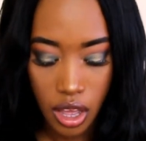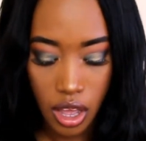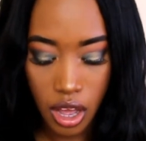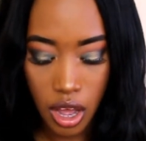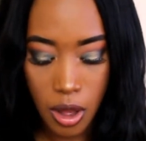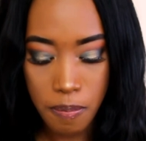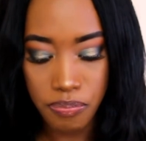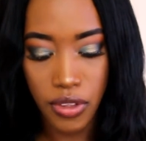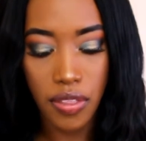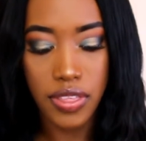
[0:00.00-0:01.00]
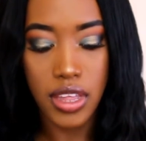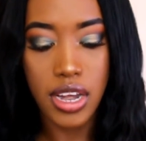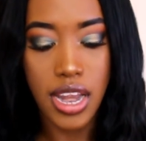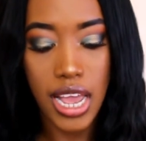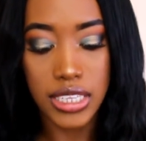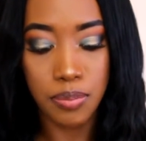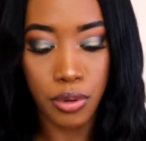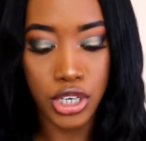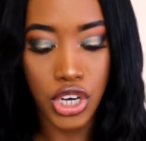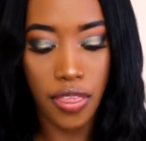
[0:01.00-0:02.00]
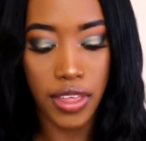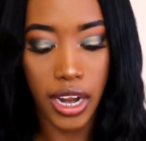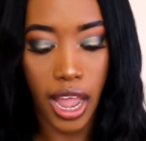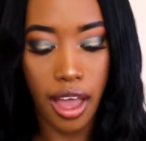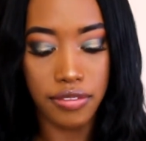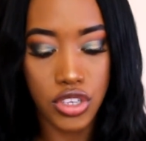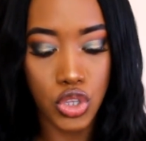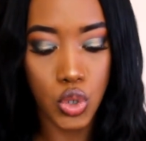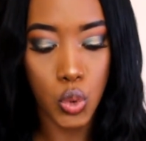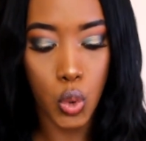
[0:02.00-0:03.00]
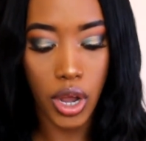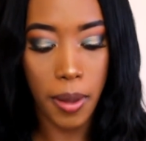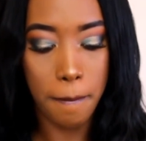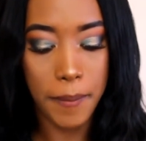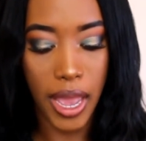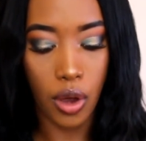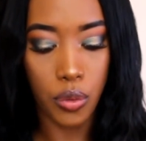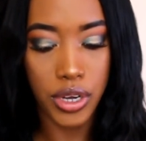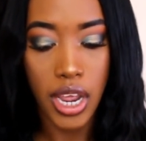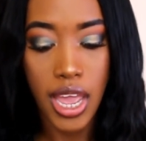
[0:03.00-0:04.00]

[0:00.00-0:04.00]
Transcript: The next brush that I have to talk about